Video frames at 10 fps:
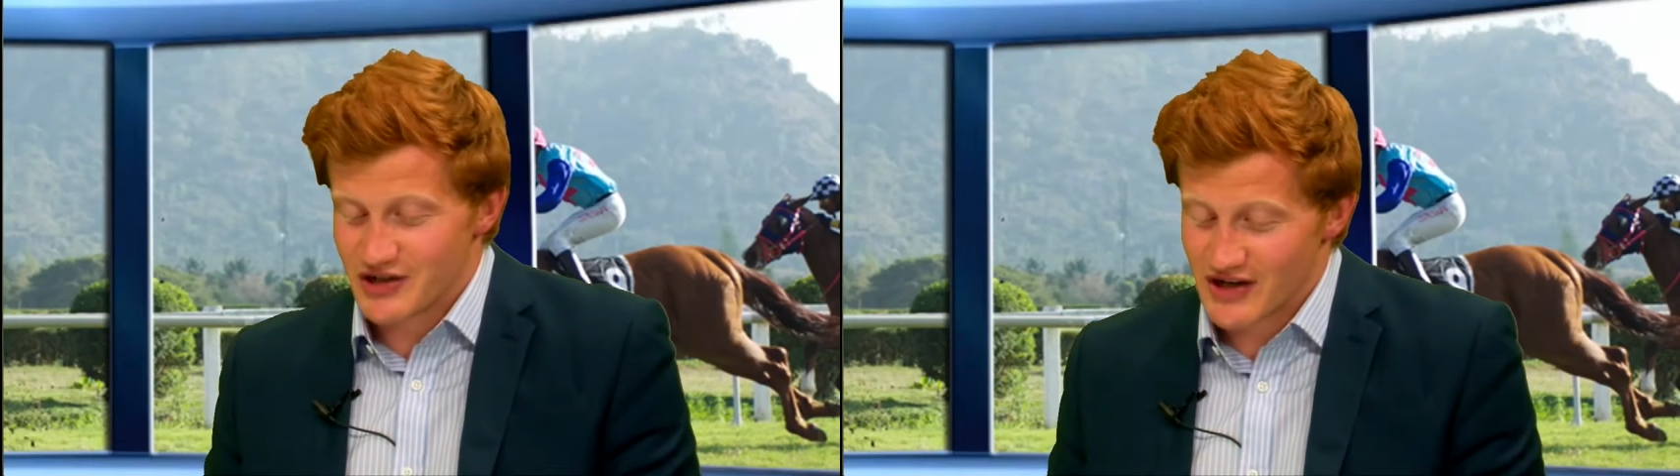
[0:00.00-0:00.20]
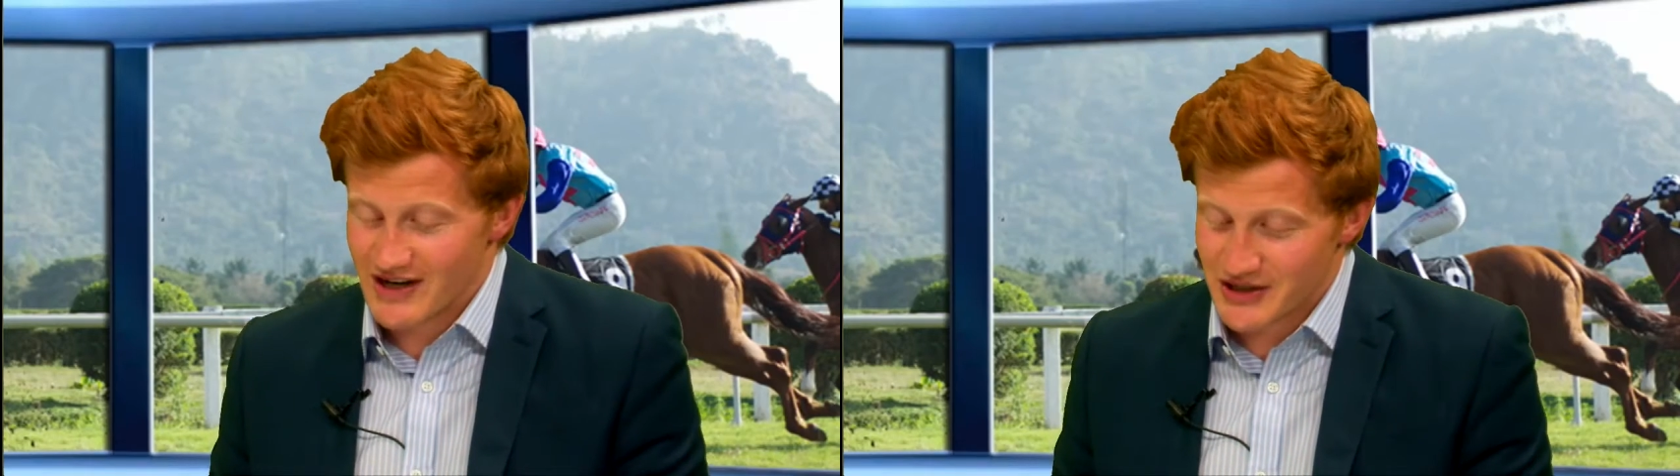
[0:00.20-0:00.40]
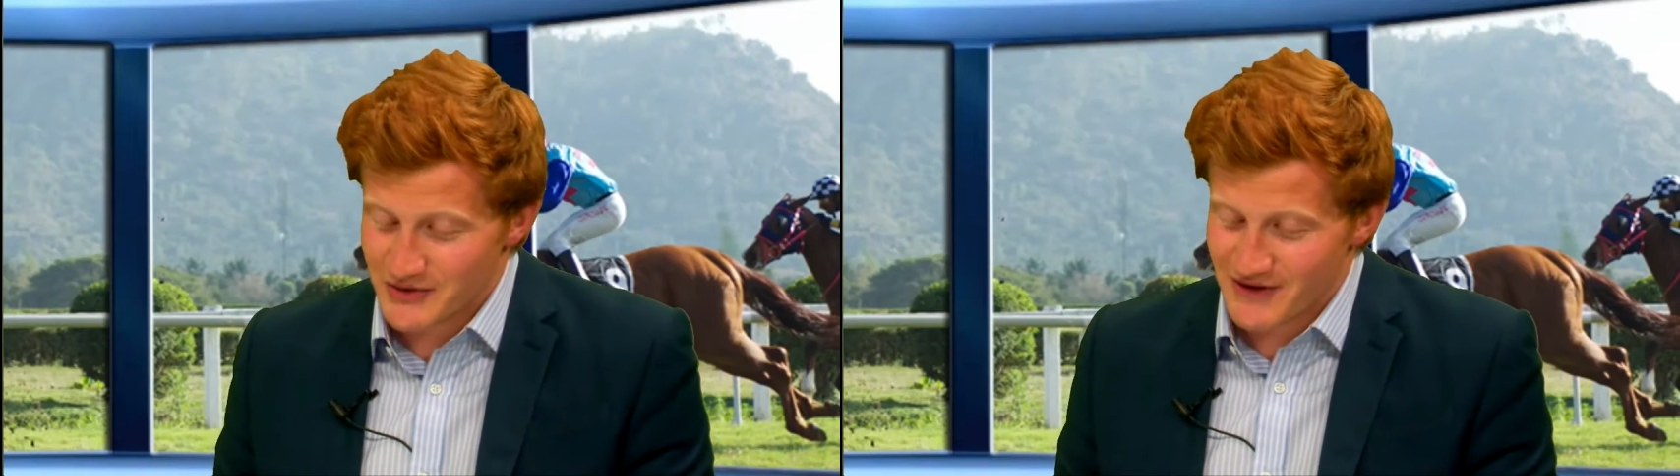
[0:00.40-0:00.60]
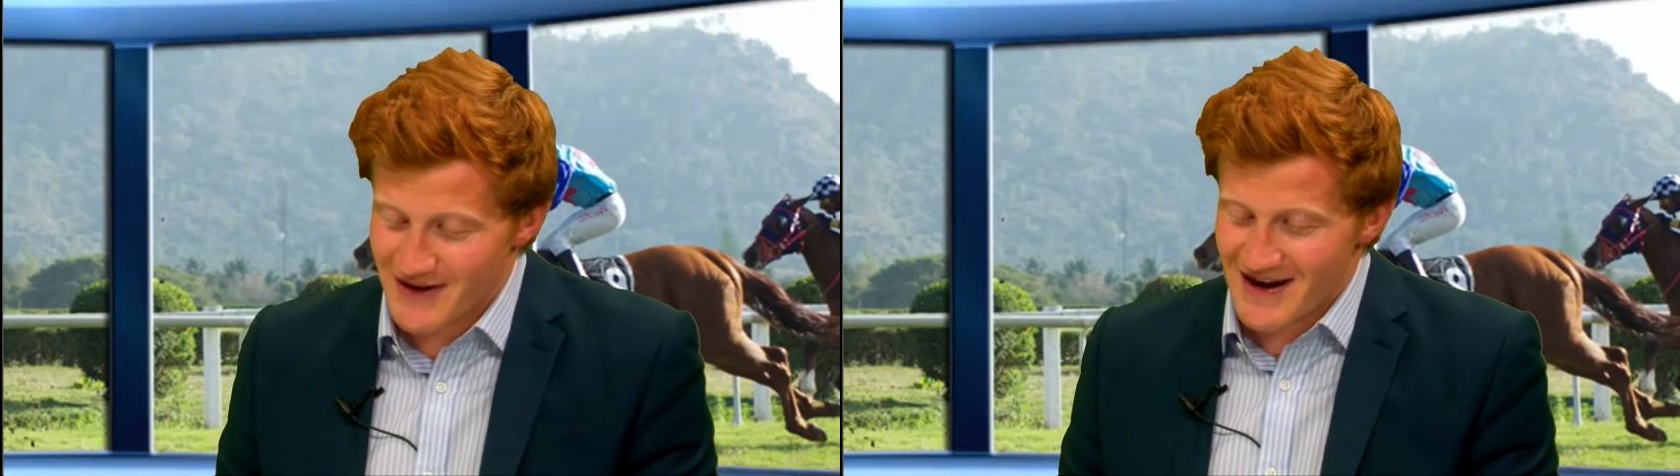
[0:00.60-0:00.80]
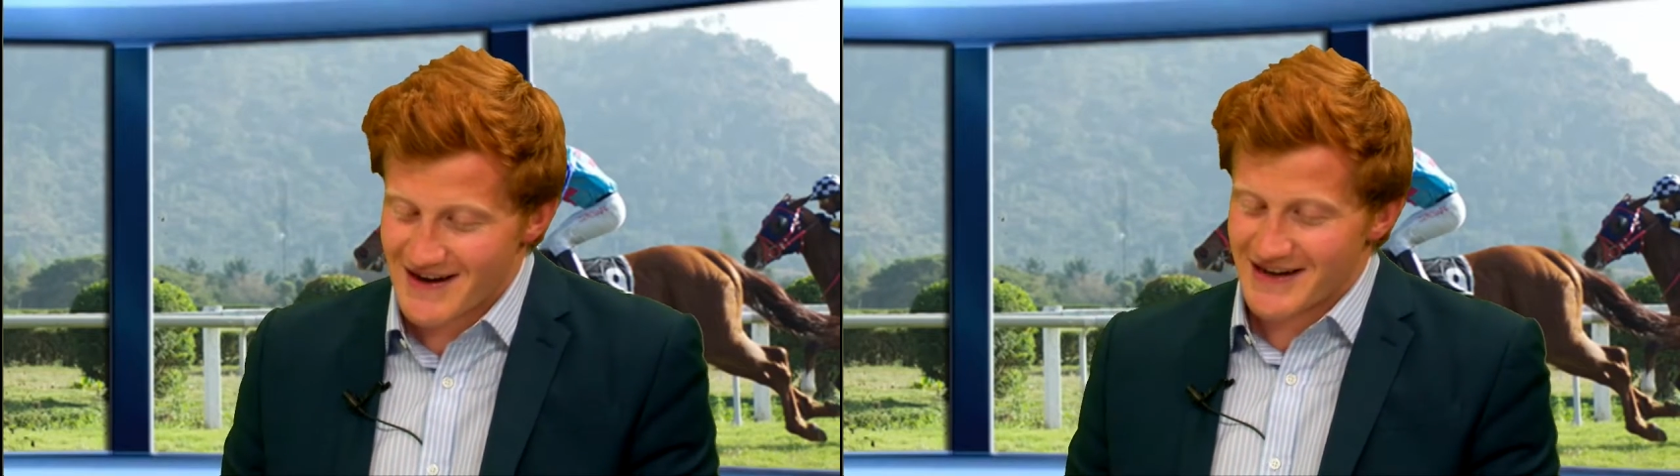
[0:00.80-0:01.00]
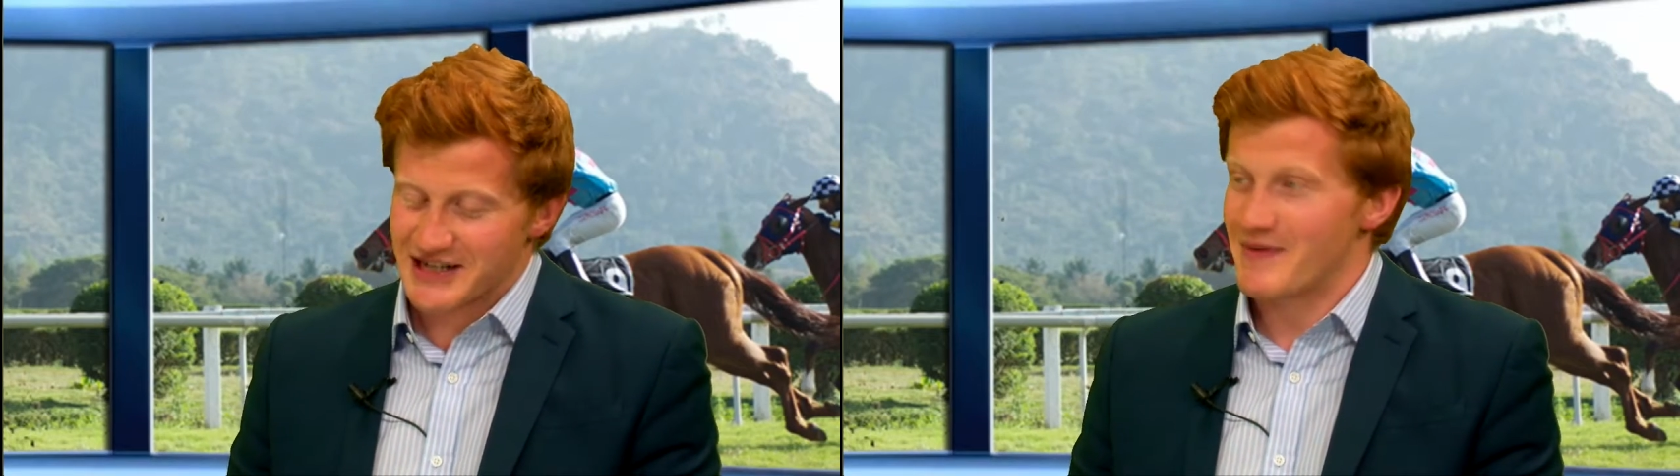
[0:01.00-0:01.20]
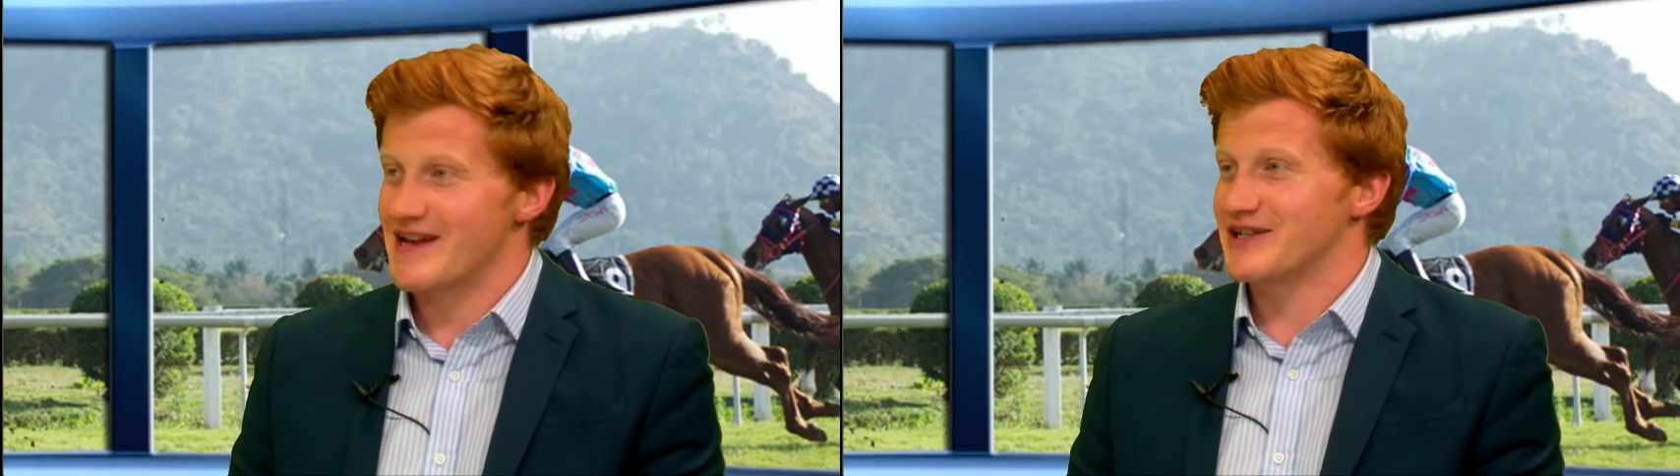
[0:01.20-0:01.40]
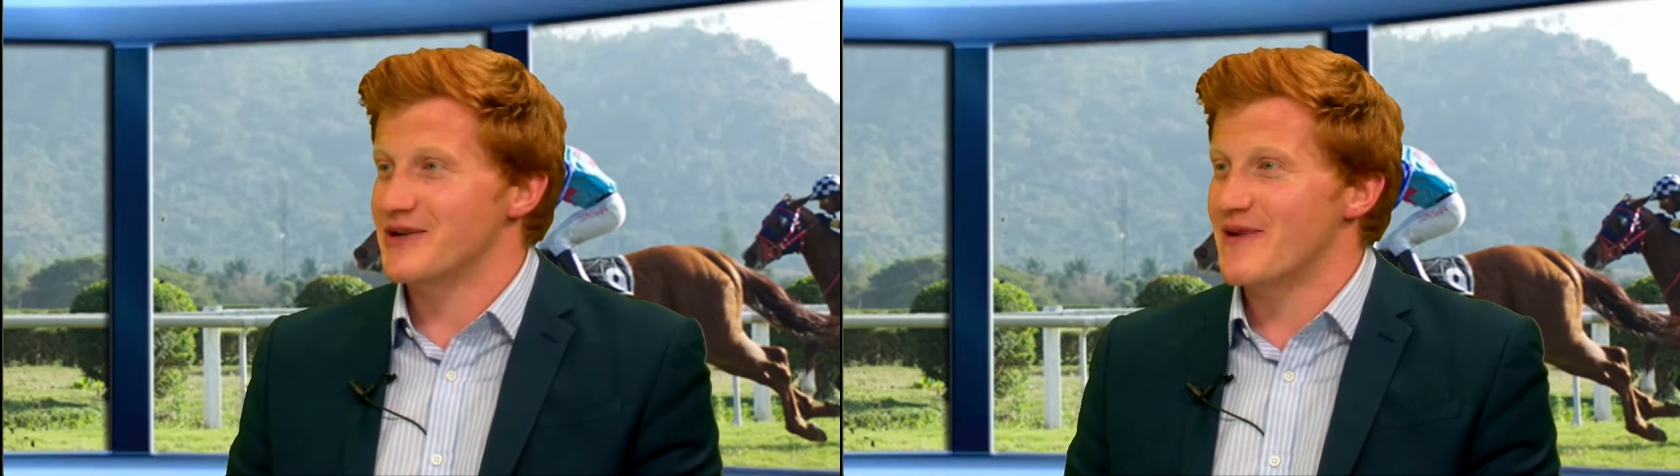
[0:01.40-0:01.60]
an inch with that Spencer